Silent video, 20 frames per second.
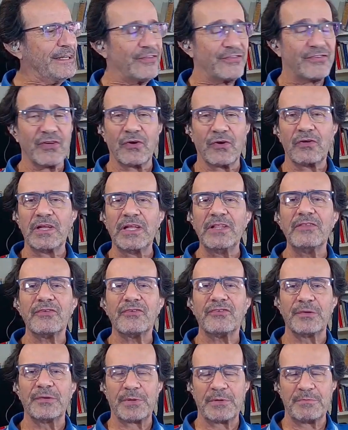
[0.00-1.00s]
So
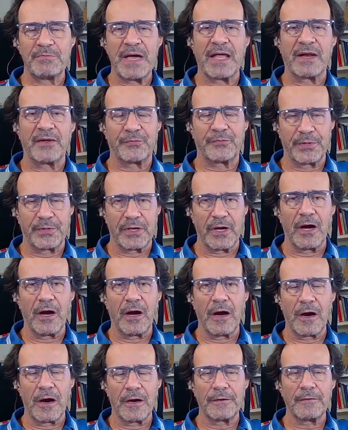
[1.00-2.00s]
leadership and management
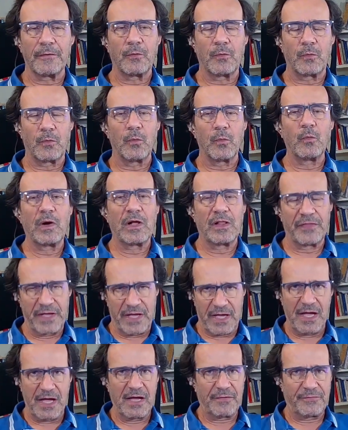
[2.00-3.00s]
are, while they
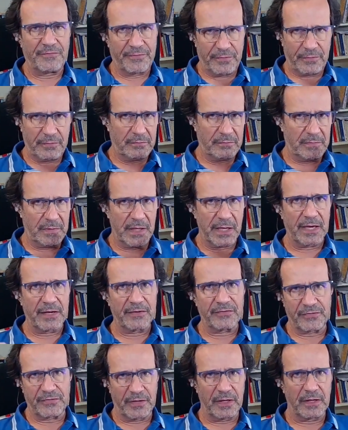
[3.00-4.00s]
have, like I
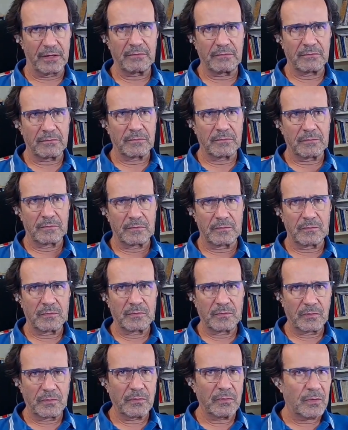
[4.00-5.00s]
said,
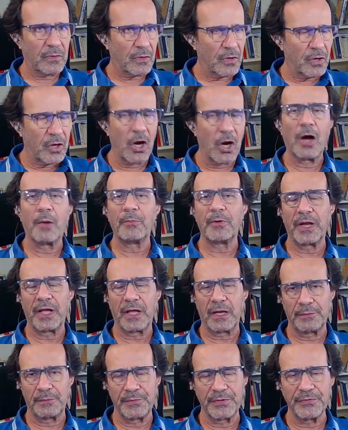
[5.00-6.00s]
common
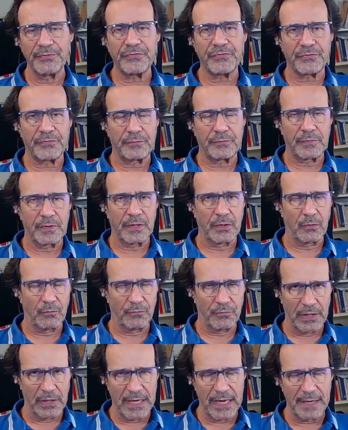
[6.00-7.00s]
elements and
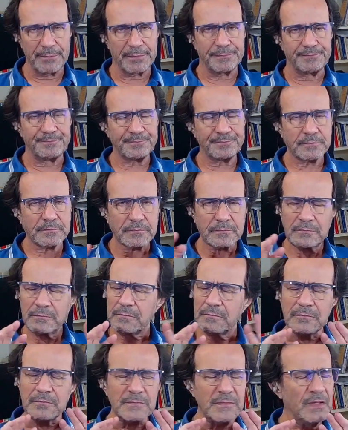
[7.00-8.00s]
overlap,
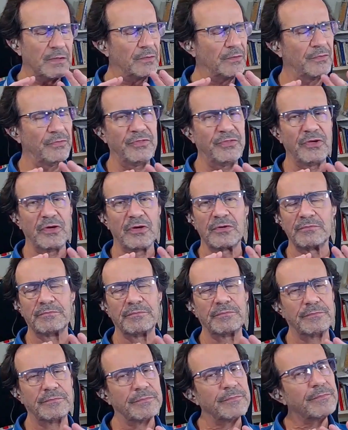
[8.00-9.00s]
they're
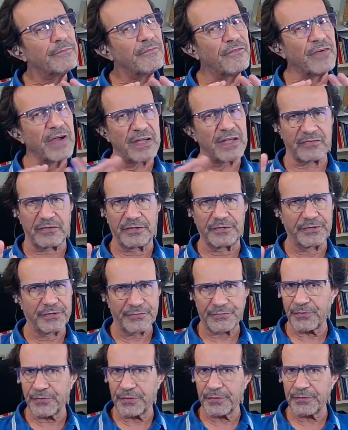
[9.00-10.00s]
vastly
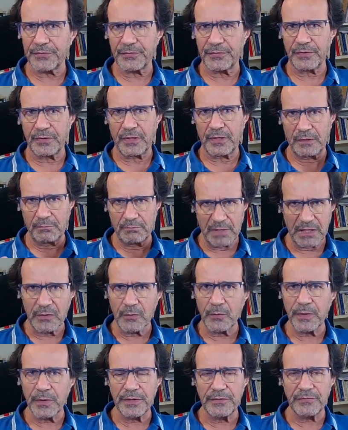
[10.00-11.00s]
different in many
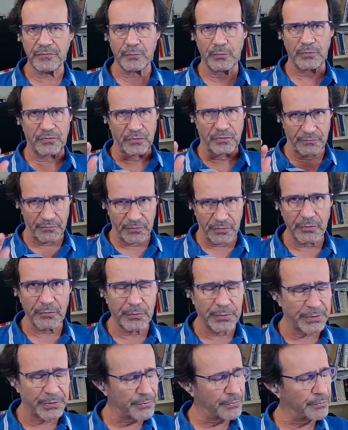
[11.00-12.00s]
ways, which are very
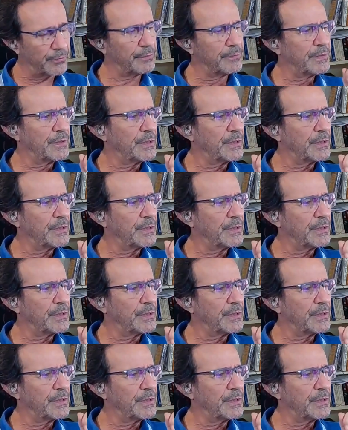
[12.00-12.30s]
critical.